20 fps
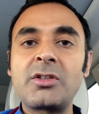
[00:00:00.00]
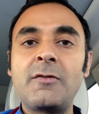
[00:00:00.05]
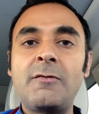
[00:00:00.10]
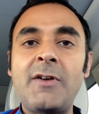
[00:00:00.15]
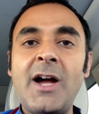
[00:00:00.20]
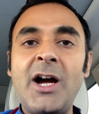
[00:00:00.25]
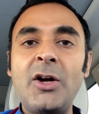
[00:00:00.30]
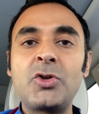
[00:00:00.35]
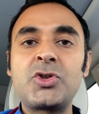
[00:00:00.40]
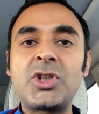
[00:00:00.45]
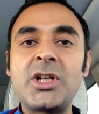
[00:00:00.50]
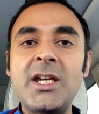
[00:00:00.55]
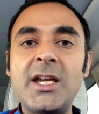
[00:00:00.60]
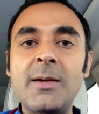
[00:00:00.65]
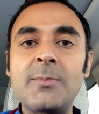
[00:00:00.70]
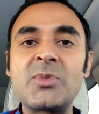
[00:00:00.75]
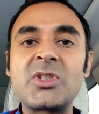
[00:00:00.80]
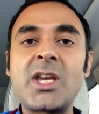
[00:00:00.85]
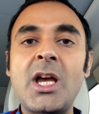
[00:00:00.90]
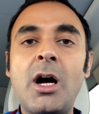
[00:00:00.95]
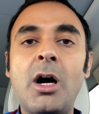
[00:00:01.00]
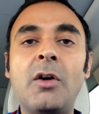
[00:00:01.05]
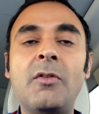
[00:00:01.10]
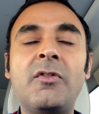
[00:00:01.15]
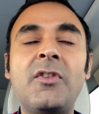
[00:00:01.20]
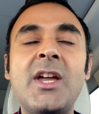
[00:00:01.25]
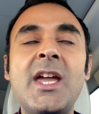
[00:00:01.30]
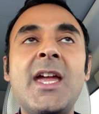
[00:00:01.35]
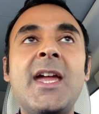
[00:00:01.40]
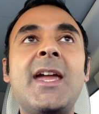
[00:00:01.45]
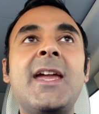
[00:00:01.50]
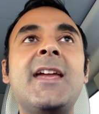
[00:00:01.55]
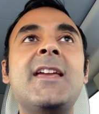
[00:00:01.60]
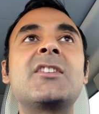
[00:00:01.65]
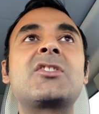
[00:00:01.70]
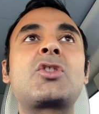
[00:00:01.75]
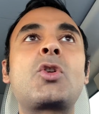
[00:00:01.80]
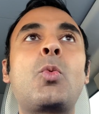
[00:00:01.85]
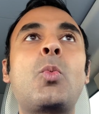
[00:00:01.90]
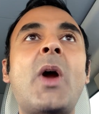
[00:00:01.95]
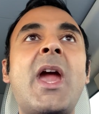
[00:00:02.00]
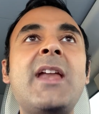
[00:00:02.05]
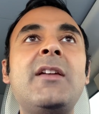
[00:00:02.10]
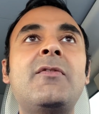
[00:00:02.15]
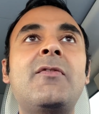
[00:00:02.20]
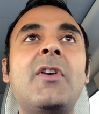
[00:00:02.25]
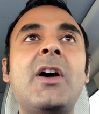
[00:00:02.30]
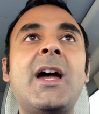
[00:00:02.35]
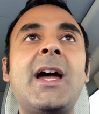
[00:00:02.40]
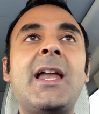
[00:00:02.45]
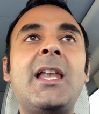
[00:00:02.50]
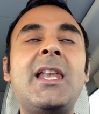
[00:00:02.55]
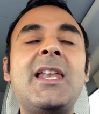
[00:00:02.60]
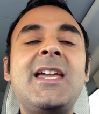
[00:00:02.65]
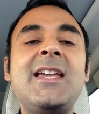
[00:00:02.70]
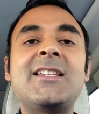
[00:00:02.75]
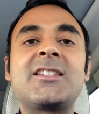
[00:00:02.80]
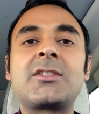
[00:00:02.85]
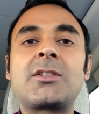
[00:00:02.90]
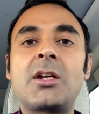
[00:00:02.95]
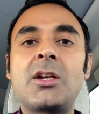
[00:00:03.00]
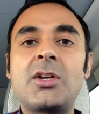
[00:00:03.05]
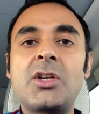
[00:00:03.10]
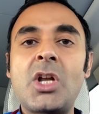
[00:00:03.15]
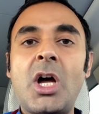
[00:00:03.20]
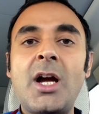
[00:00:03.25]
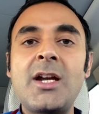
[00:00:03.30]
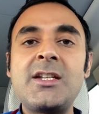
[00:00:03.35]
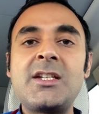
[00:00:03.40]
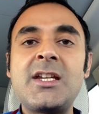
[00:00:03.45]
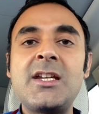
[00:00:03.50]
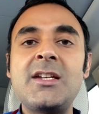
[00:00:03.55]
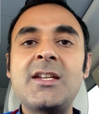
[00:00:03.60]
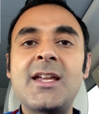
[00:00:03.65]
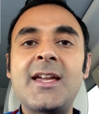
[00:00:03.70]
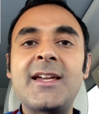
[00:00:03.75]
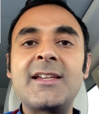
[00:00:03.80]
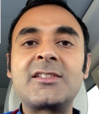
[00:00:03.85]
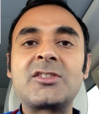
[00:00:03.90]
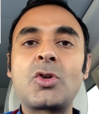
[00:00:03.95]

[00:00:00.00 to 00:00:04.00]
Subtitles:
Fauci himself, is to wait for at least 90 days,